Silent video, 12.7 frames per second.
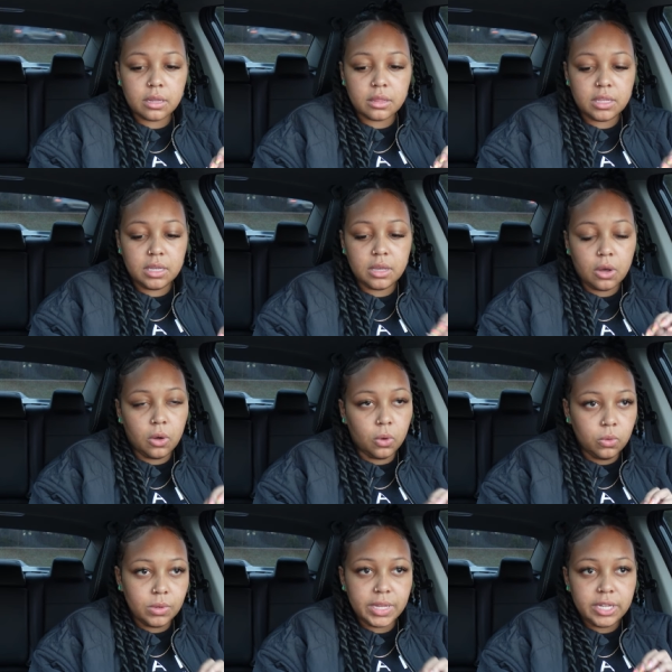the
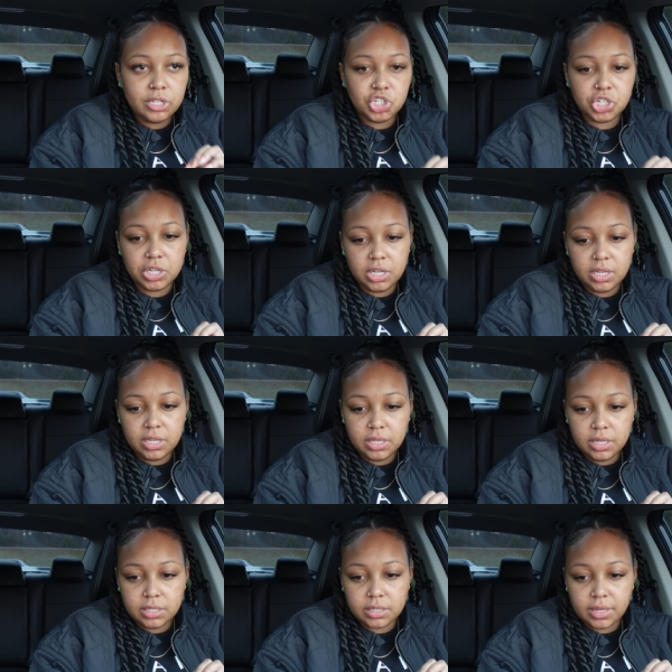only
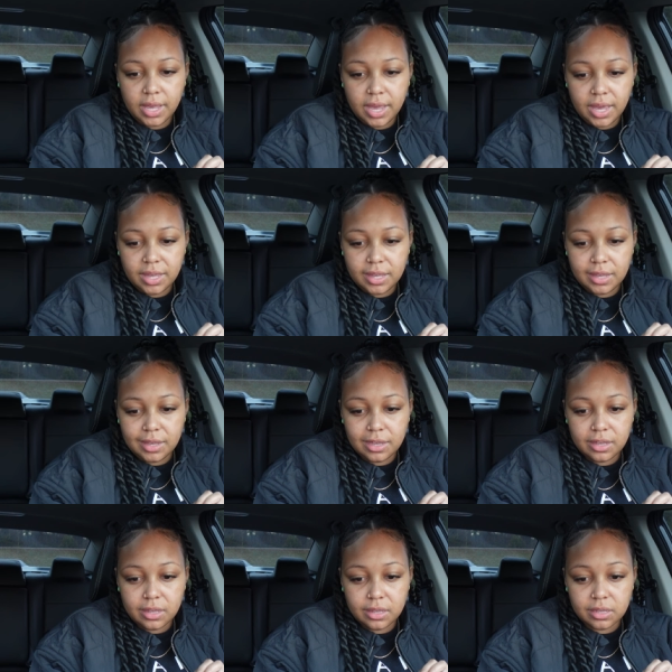cheese that
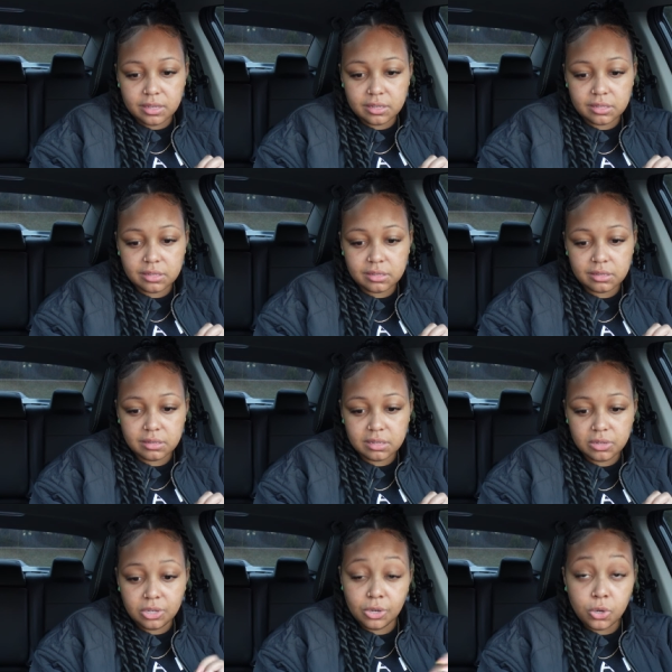is
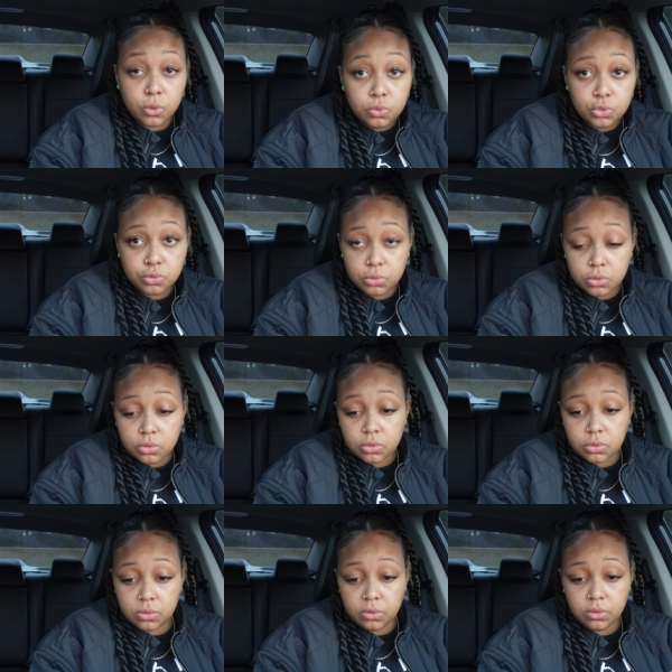neutral